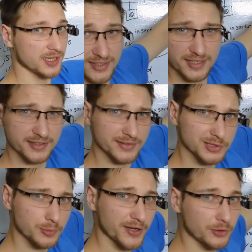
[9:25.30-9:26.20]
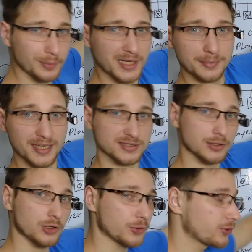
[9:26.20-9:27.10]
I've done it this way to minimize
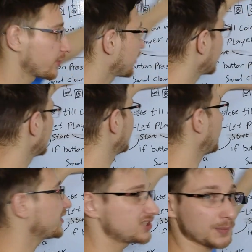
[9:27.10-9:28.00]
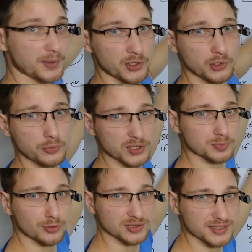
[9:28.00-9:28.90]
the load on the main CPU,
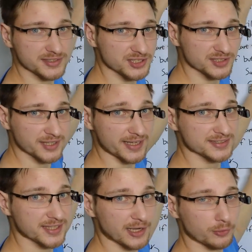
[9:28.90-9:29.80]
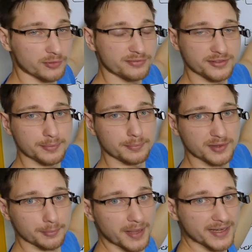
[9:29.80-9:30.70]
which mostly just takes care of
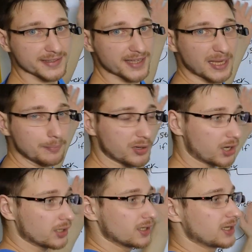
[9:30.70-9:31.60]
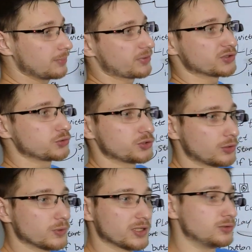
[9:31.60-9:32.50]
the main game part, because you
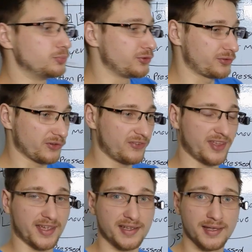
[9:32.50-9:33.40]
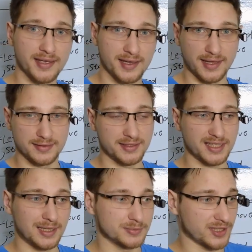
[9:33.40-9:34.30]
don't want to move your thing and then the
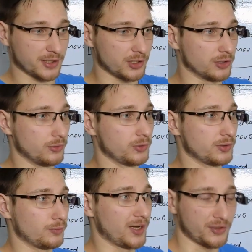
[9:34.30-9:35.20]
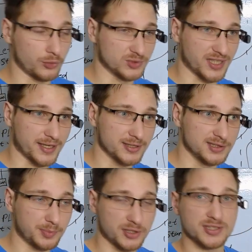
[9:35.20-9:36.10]
game's like, oh, wait 2
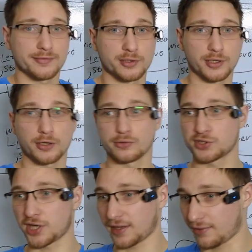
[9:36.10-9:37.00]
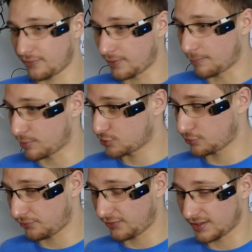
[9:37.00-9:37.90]
seconds because I've got to go check a
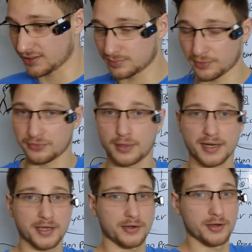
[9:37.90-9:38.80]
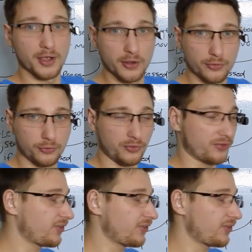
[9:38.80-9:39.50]
bunch of things before I can do the